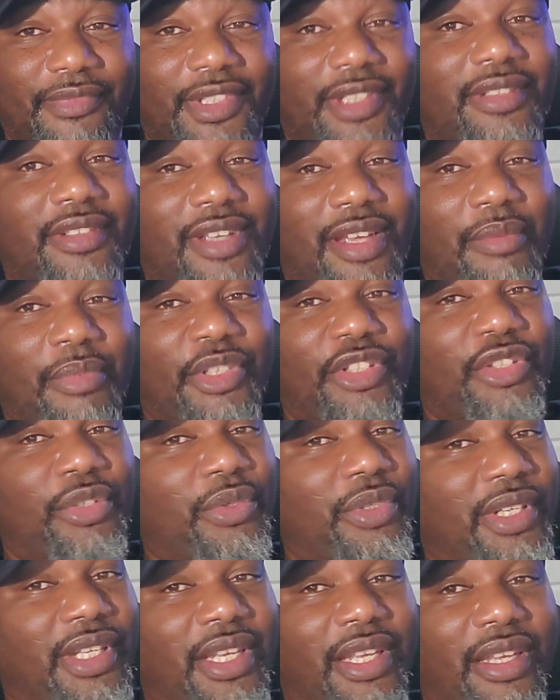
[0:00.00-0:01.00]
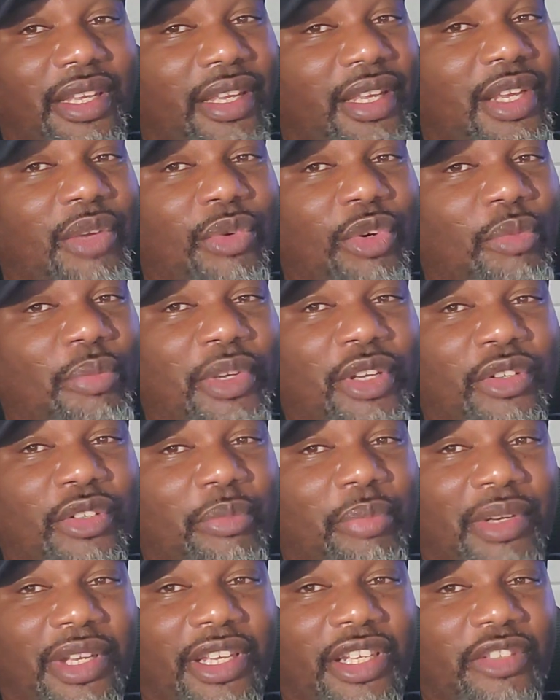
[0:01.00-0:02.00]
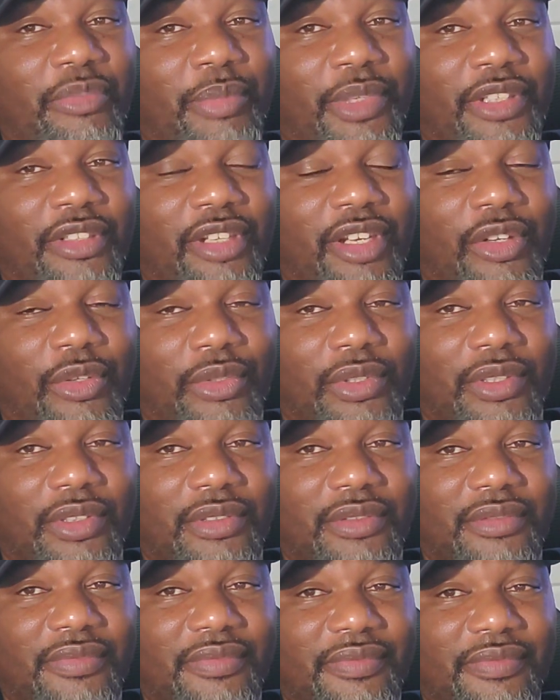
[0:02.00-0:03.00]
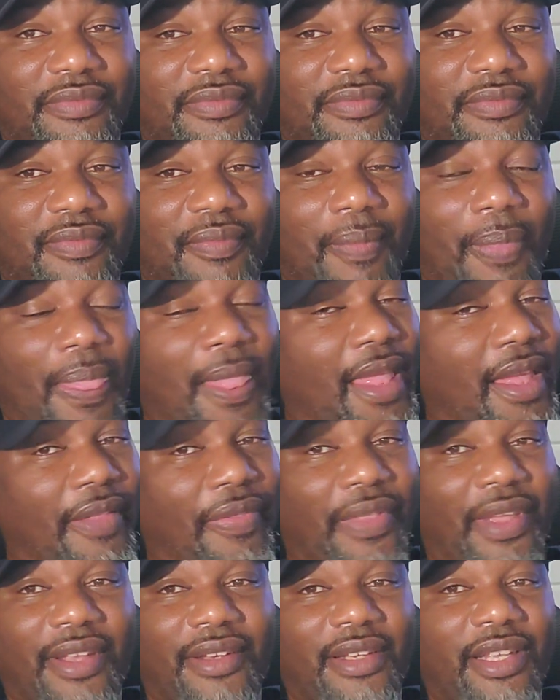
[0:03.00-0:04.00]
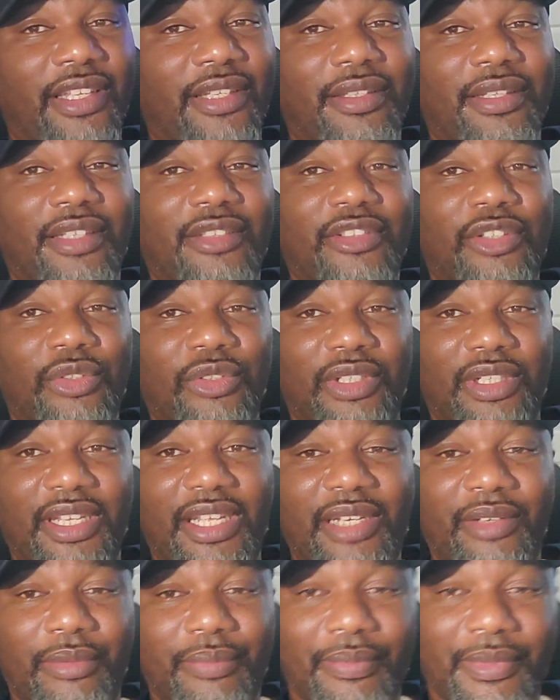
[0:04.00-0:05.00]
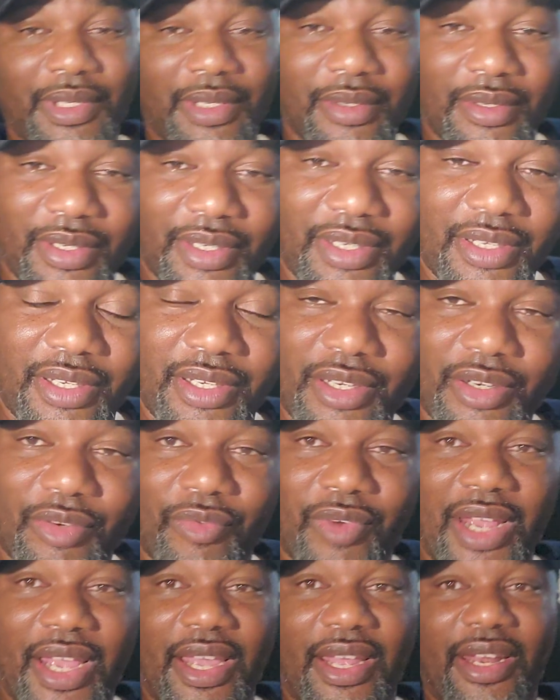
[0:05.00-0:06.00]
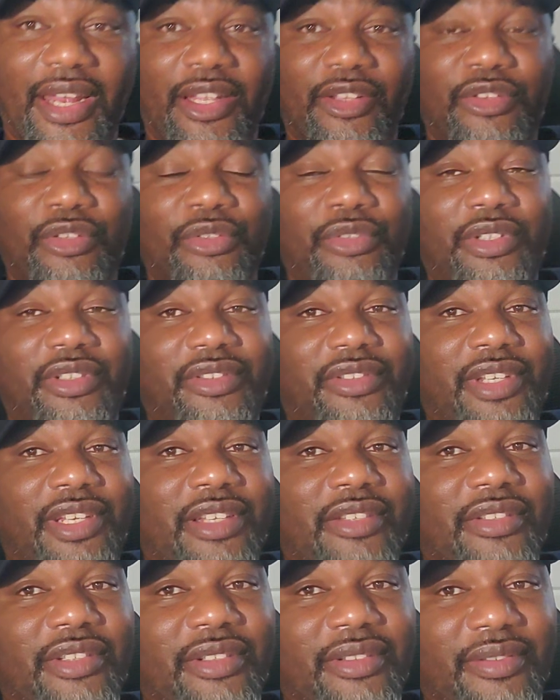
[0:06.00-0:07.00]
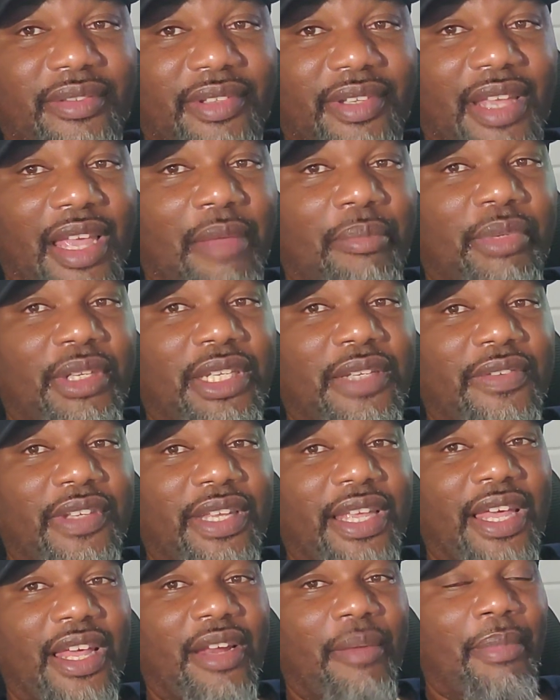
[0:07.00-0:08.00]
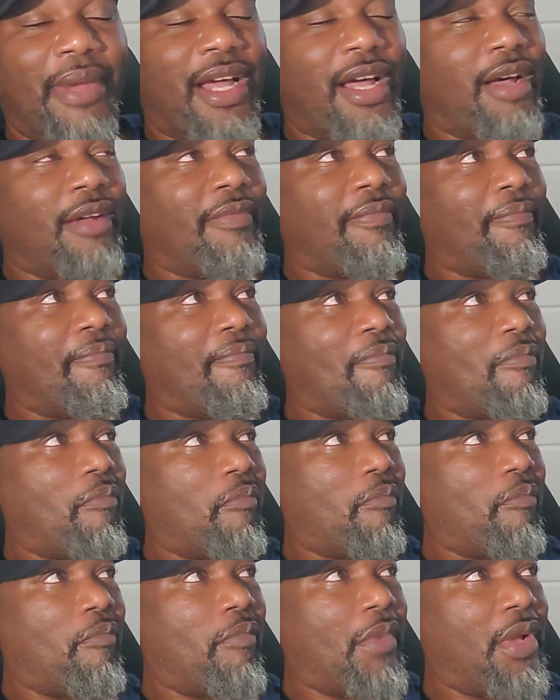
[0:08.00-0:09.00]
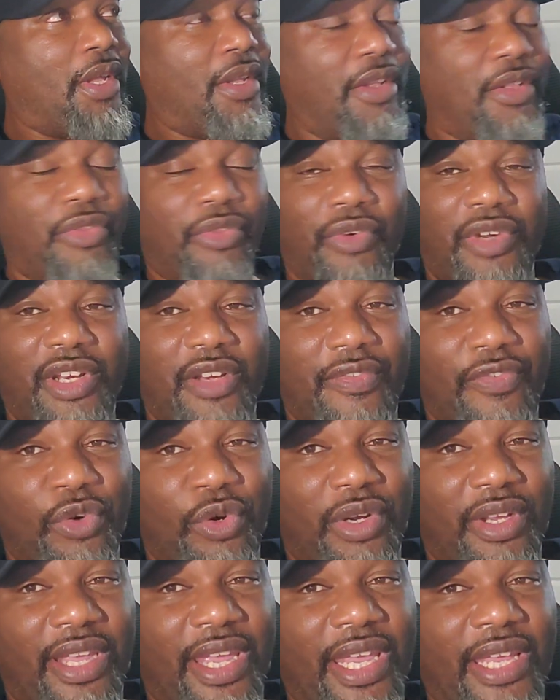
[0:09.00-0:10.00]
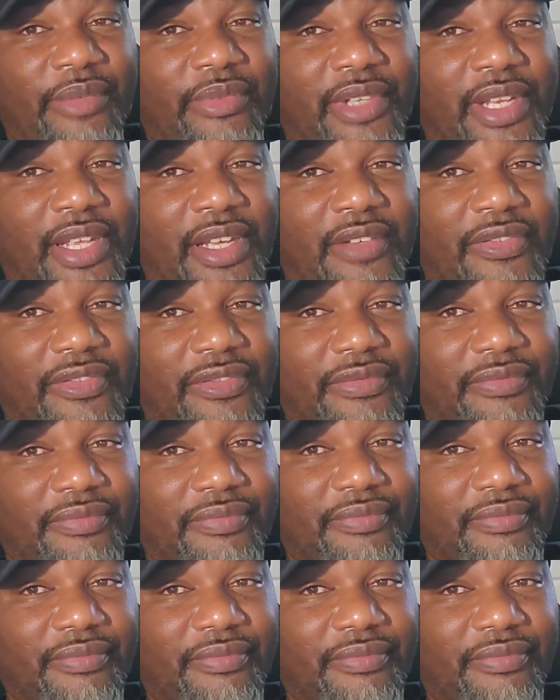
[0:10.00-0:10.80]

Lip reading: He's coming to an end. He won't be on the plains much longer. I think they're just going to let him ride out through the season. I believe he got about 3 to 4 games left.